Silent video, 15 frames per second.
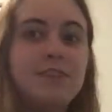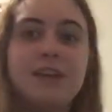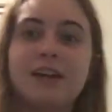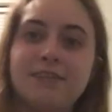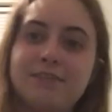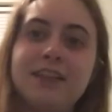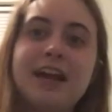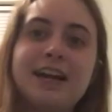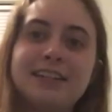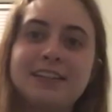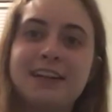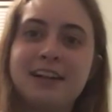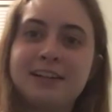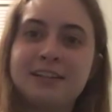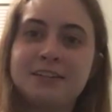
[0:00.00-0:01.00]
Of that,
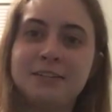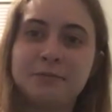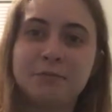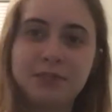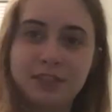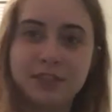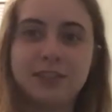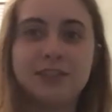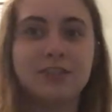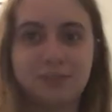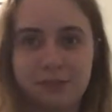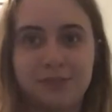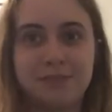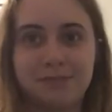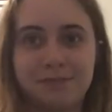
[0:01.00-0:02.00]
I am completely
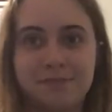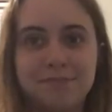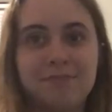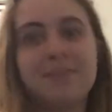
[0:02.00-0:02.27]
certain,